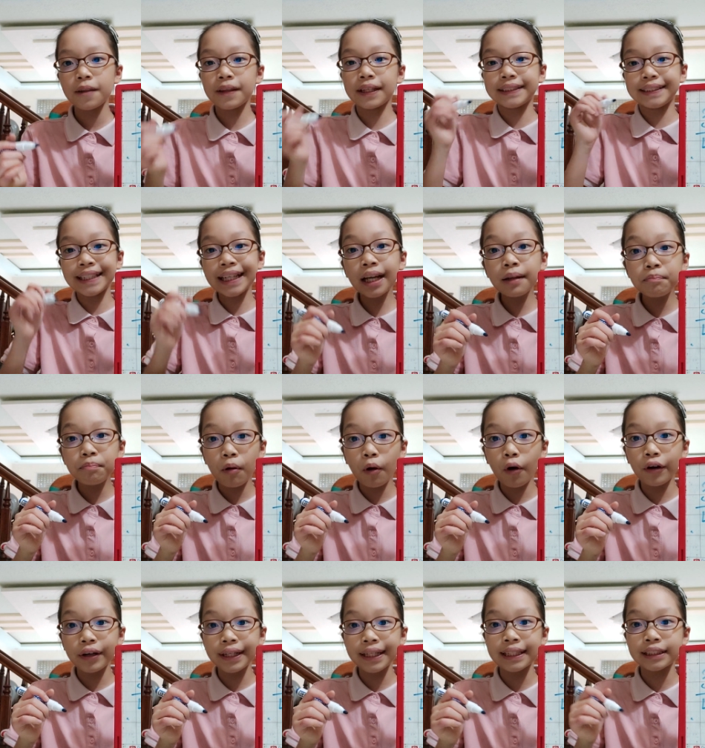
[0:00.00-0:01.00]
The second
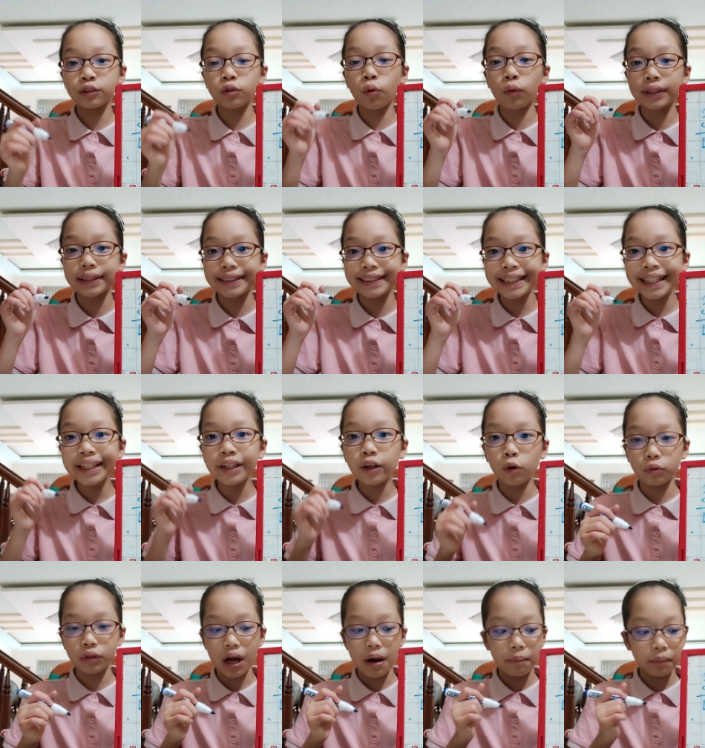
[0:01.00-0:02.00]
part is
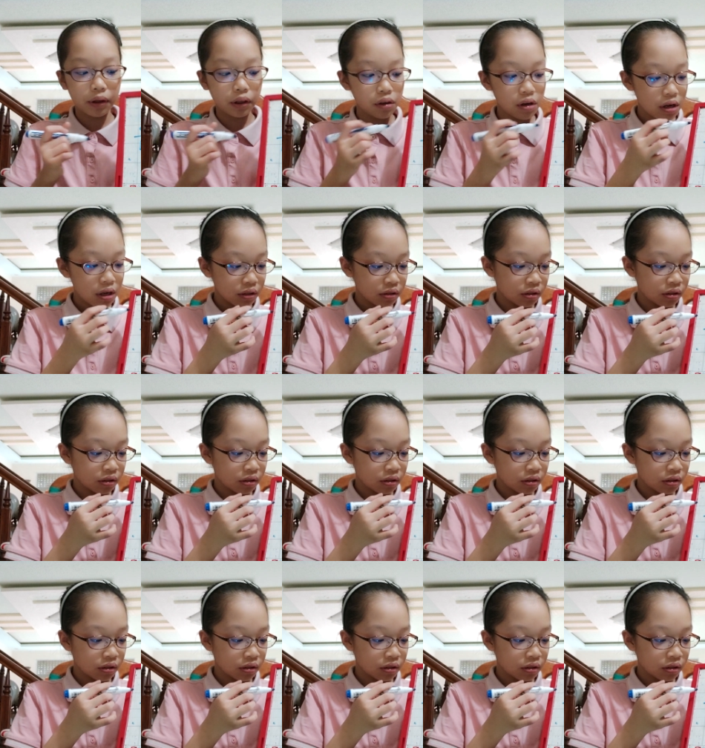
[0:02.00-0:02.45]
ordinal number.